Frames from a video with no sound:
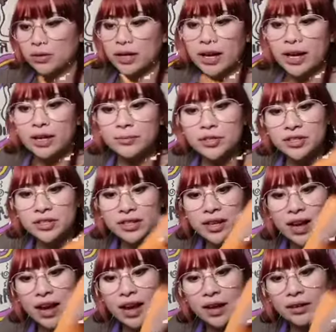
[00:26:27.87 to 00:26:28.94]
and I'm just gonna
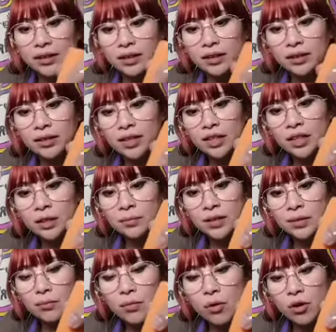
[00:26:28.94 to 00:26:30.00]
add a little
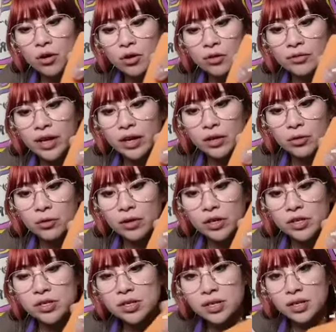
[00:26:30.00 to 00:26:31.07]
bit more of that
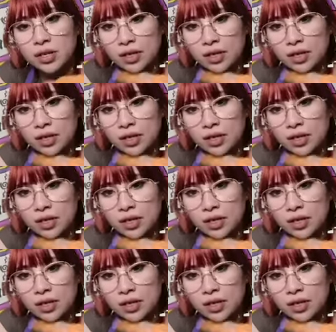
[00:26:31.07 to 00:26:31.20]
orange